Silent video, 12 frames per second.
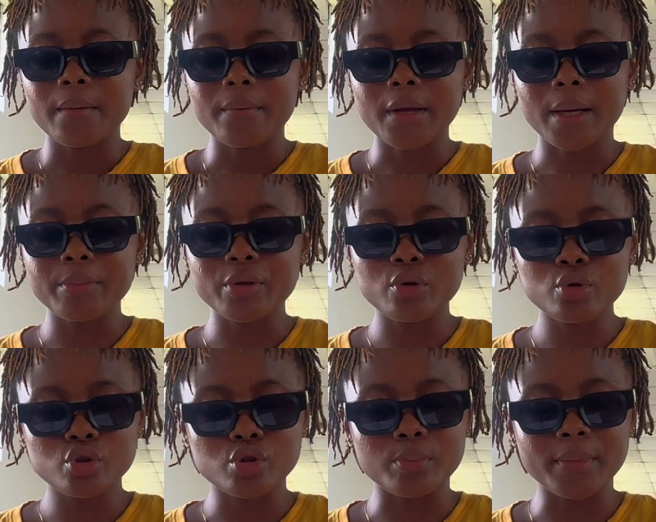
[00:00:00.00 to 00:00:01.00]
can be
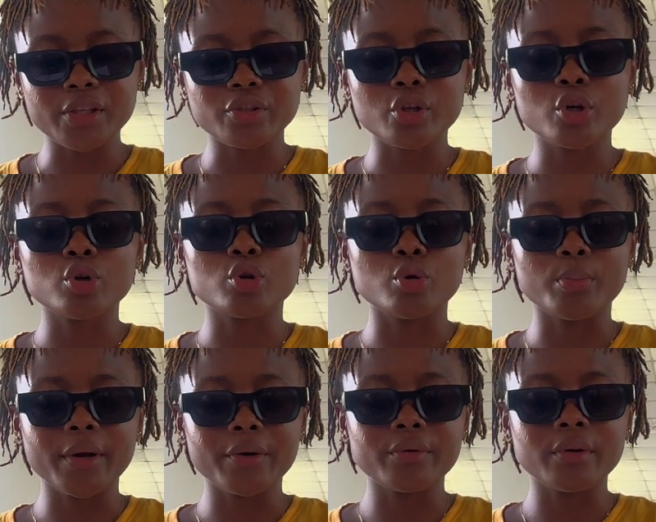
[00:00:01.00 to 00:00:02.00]
used to measure
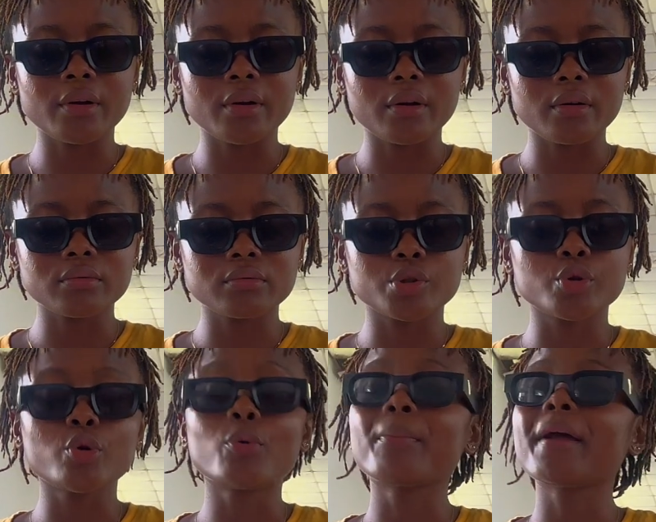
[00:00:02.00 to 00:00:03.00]
glomerular
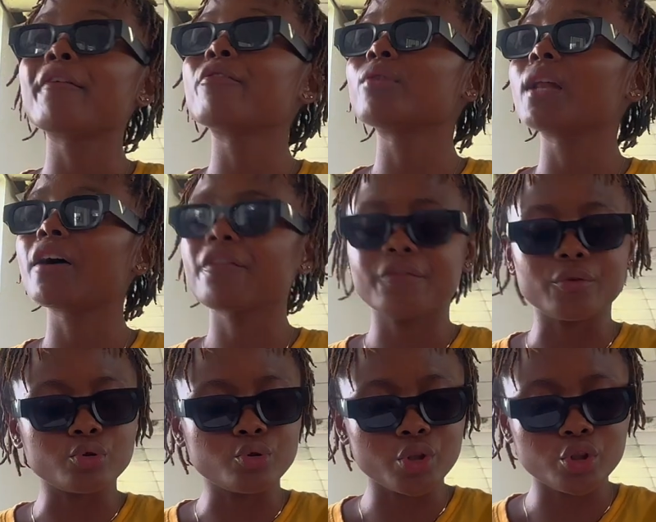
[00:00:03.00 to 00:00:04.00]

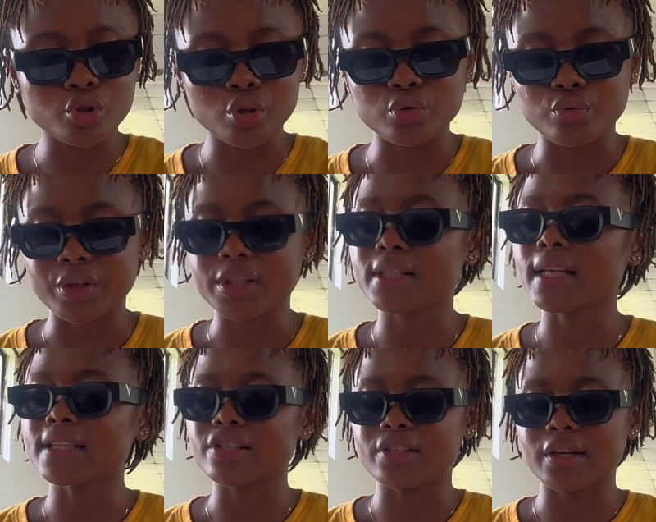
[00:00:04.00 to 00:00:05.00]
filtration rate.
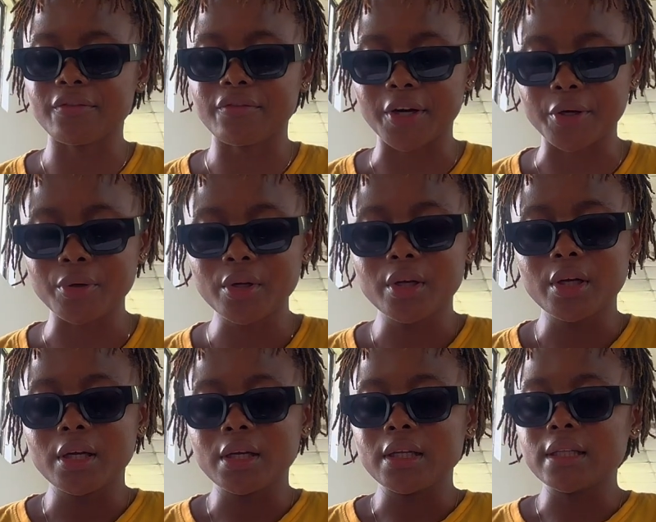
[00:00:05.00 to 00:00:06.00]
That's GFR.
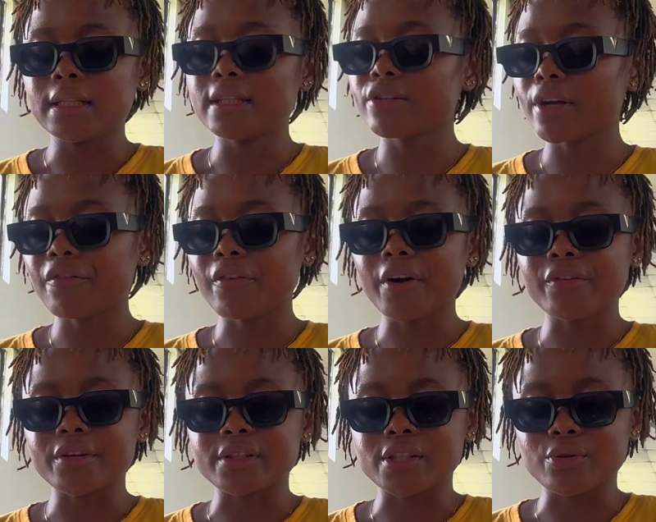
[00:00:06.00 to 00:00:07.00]

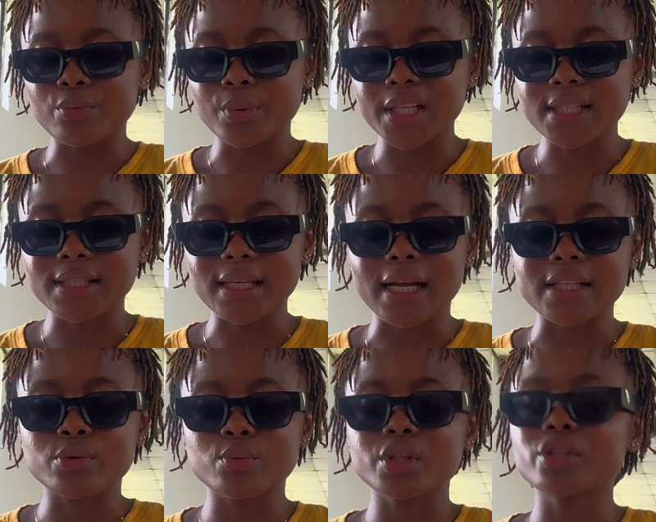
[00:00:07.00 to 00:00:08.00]
GFR is the rate
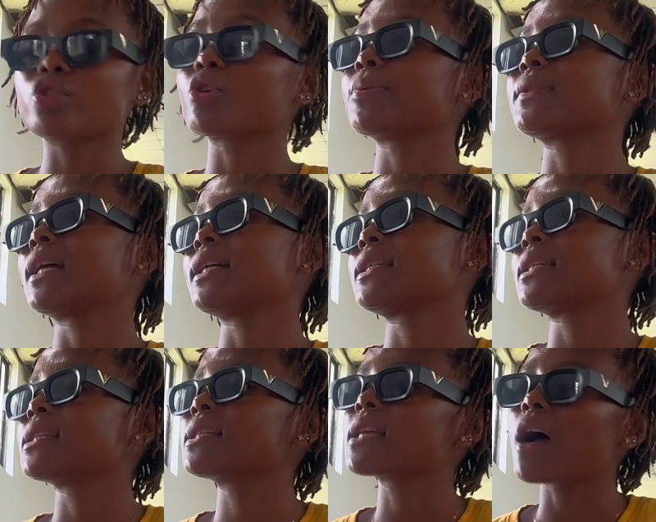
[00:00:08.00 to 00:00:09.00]
at which
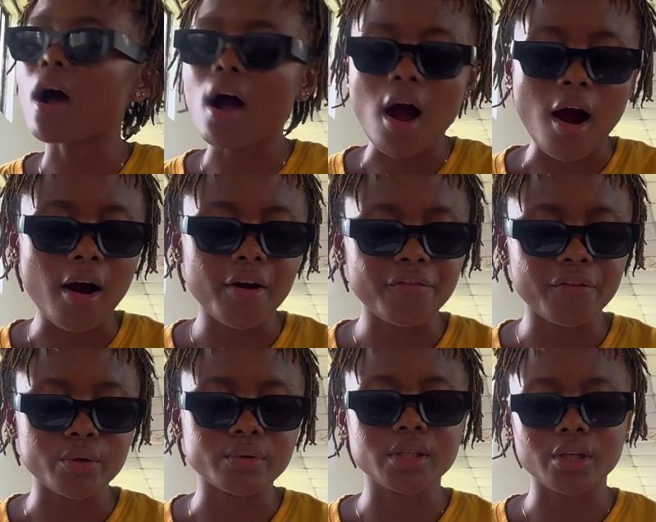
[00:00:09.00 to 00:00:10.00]
substances are
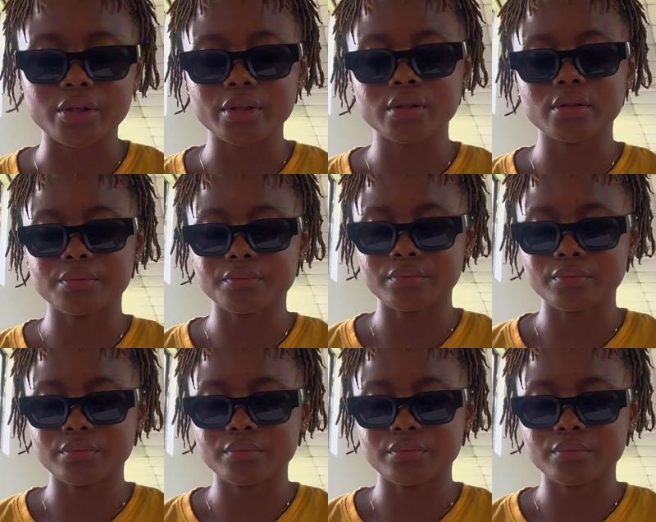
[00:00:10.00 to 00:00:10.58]
filtered.